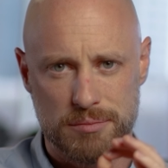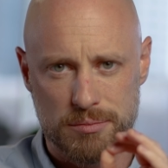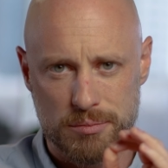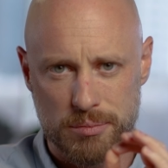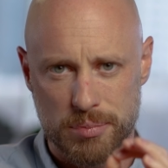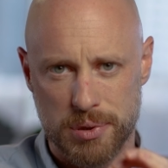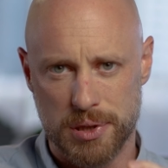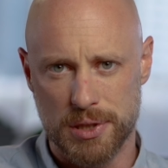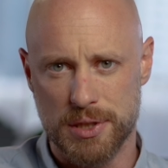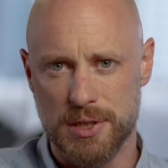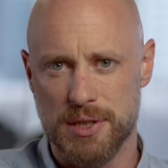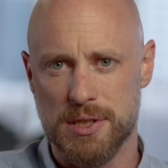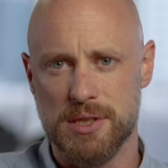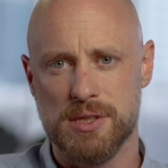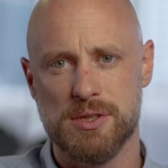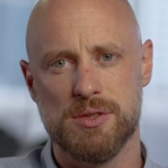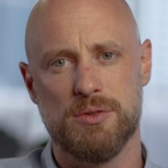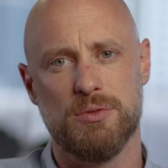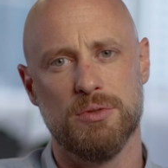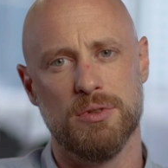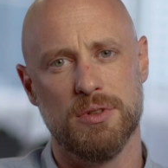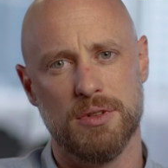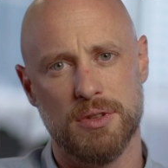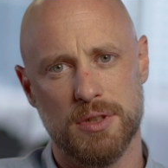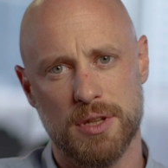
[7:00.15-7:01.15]
please
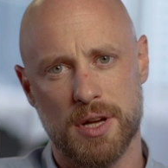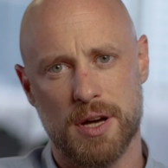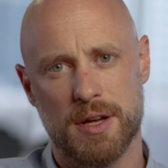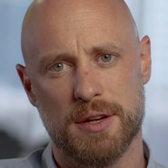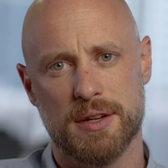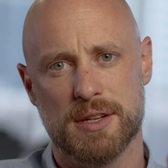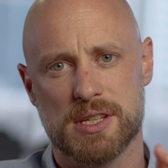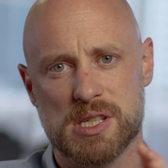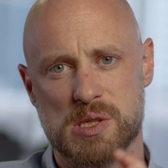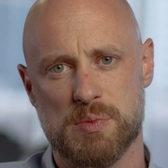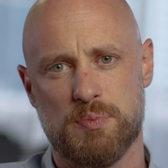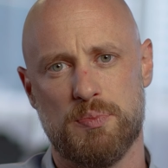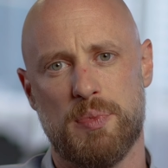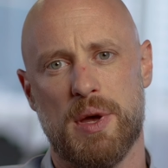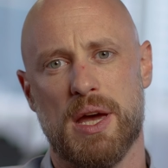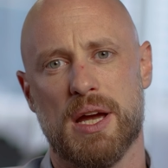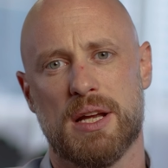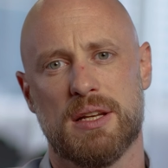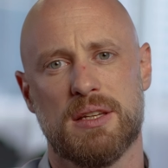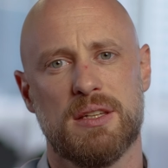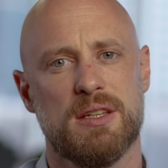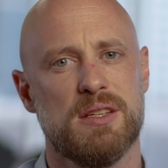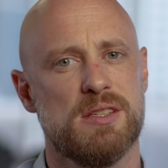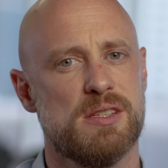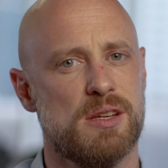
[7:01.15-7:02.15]
do not
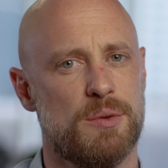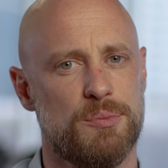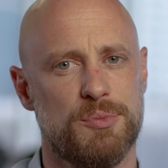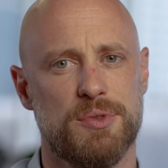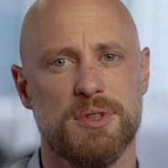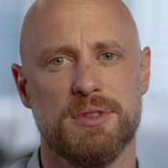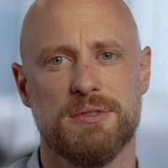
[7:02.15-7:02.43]
expect something